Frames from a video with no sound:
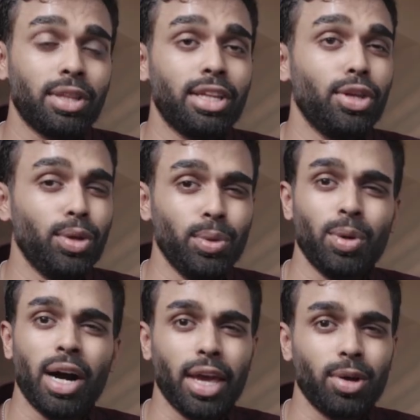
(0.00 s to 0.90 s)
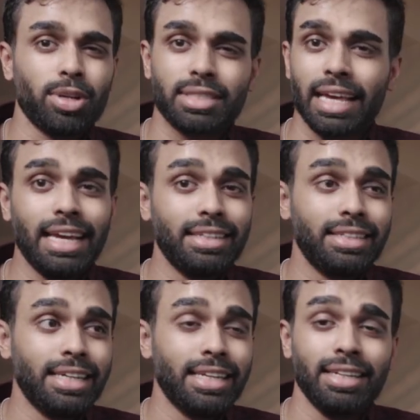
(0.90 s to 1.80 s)
with the new iOS
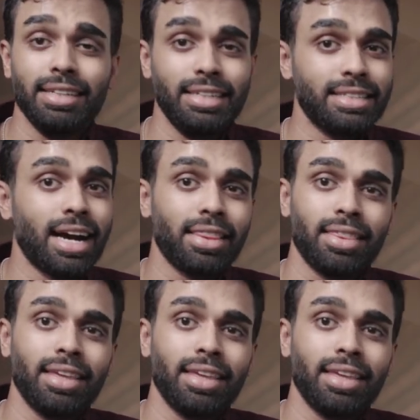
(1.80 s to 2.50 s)
18 design